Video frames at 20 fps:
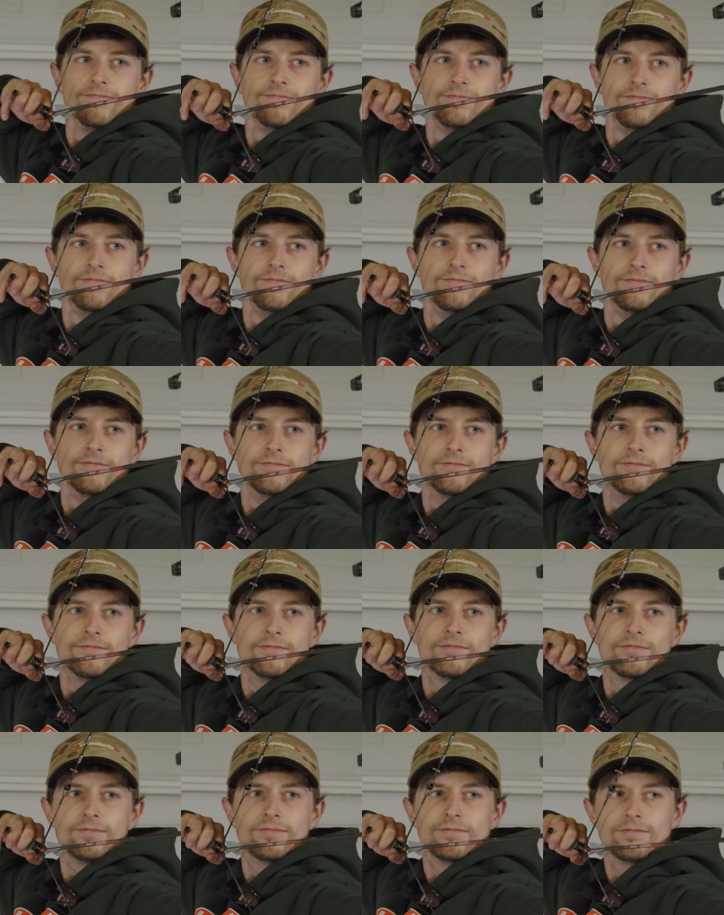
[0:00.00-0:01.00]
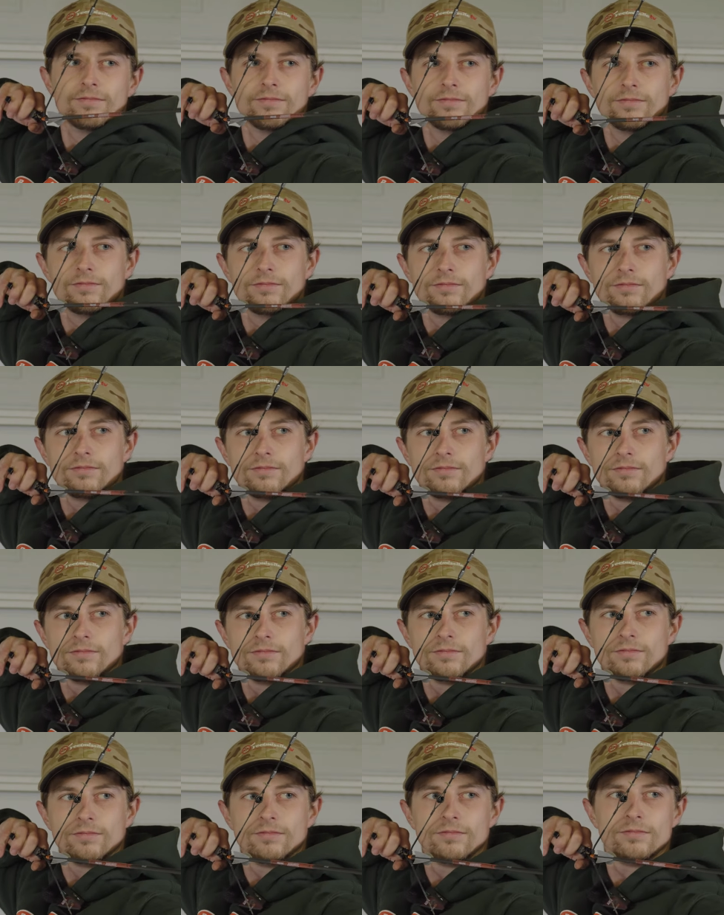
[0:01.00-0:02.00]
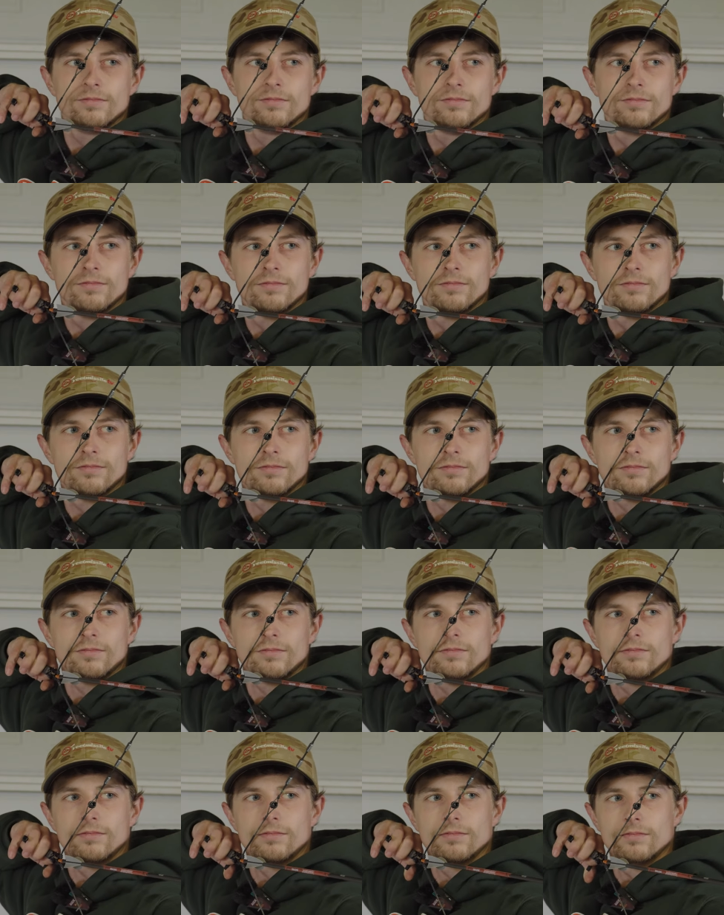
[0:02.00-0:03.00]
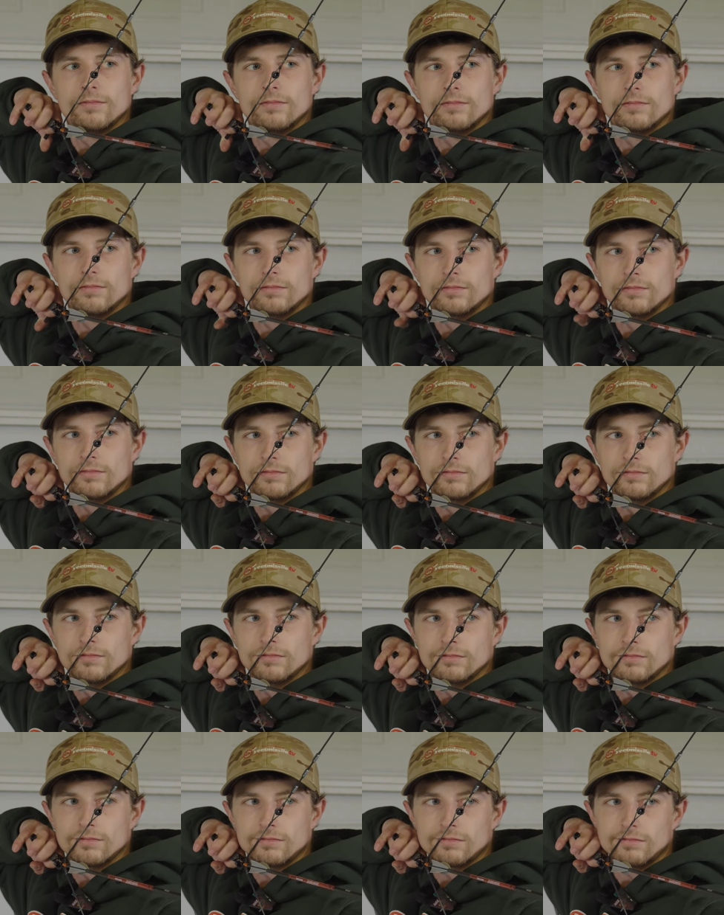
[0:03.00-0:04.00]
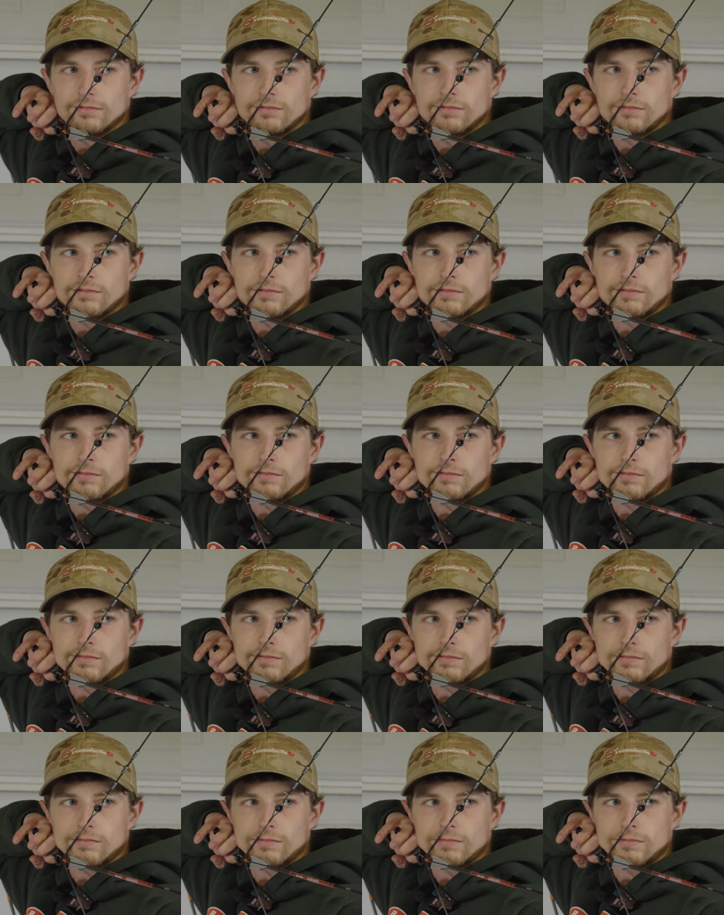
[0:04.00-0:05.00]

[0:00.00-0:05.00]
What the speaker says: Nothing is said.